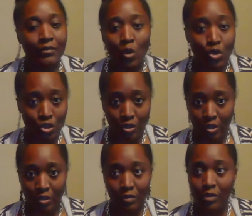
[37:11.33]
No
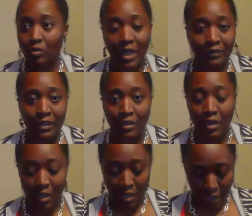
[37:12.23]
sugar, no nothing.
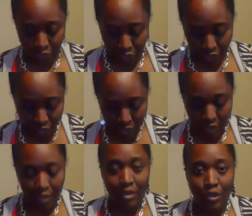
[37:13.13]
I just,
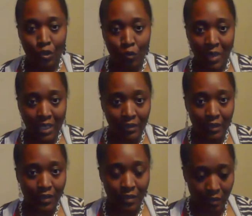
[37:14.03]
you know, make
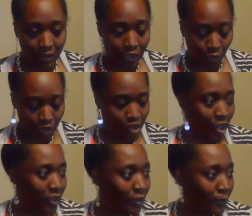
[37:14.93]
this into a
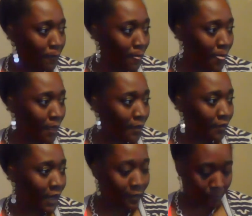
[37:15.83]
gel,
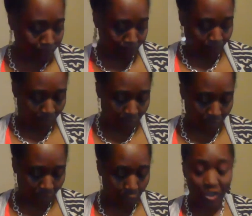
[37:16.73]
right?
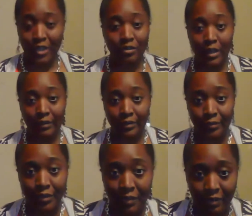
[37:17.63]
Which I don't have in
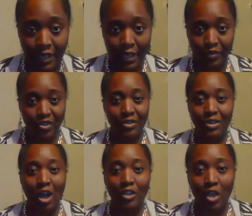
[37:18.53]
front of me right now. So
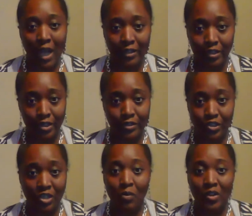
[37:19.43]
y'all know how to
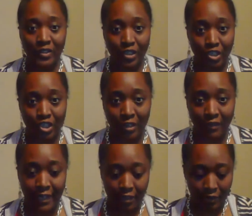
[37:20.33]
turn sea moss into gel,
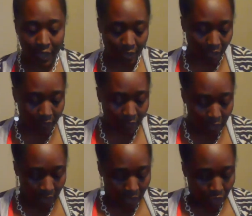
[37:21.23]
right? Okay, good.
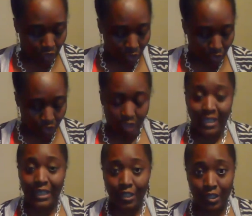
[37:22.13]
So you
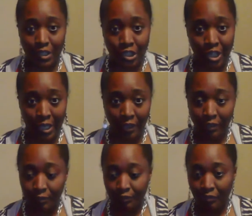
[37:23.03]
turn it into the
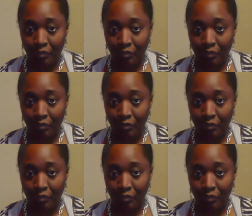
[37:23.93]
gel